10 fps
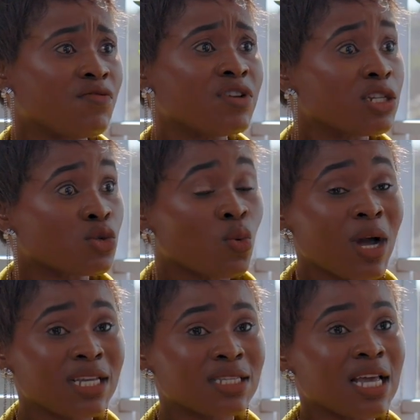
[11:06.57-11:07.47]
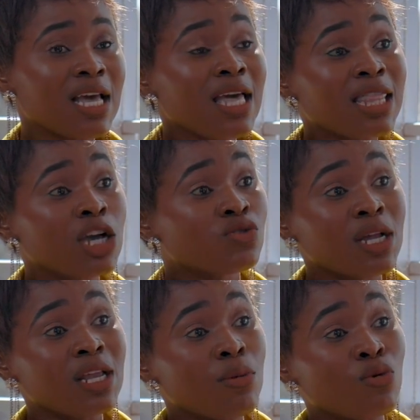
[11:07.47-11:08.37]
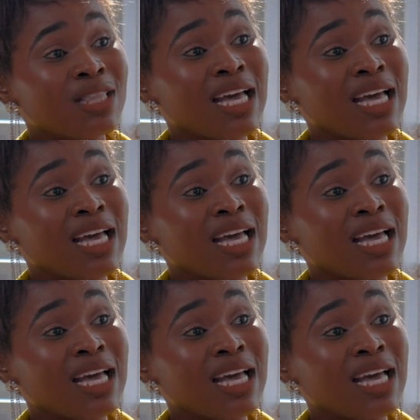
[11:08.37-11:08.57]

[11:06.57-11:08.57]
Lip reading: If it is waste, they're actually able,